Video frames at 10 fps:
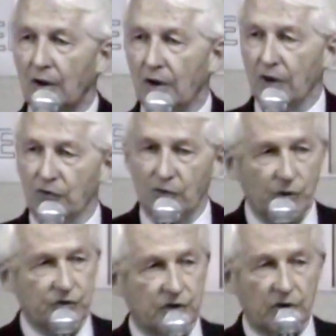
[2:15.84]
And Uyirwoth
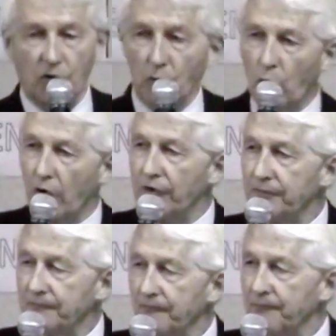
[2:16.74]
said, on what?
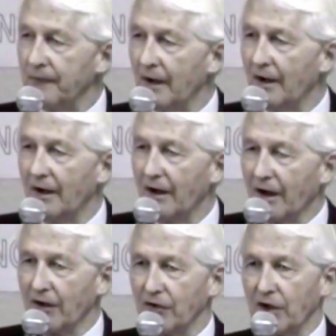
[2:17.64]

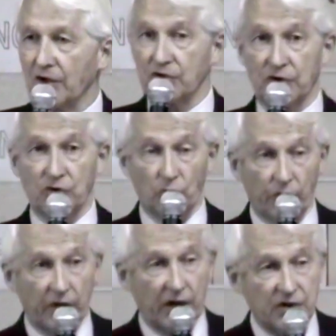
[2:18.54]
And Dan said, you're
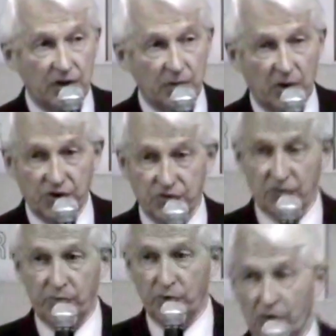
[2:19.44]
the next headmaster of
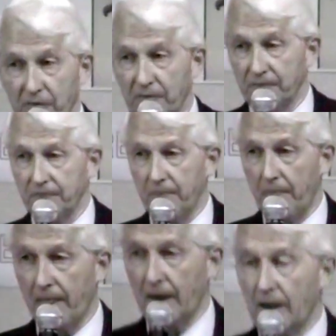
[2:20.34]
Budo.
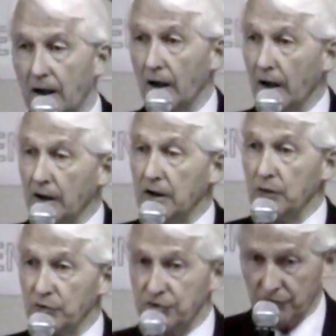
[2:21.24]
And he
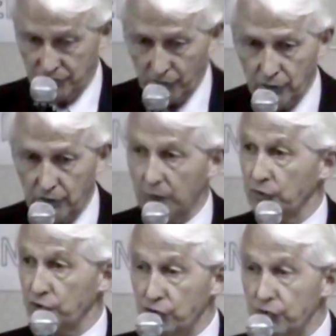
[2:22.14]
was told it was
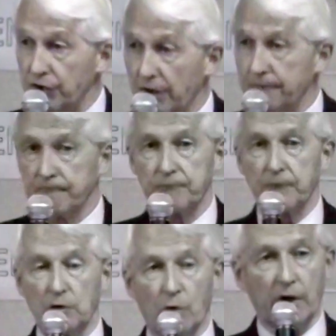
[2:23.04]
a Tuesday,
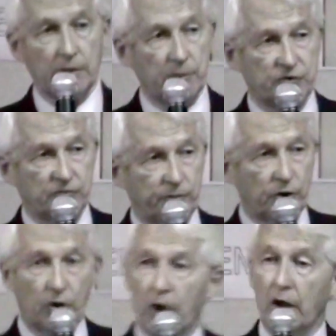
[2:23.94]
you are headmaster of
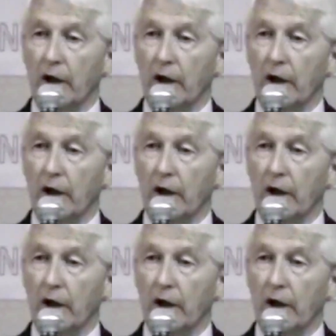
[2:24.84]
Budo,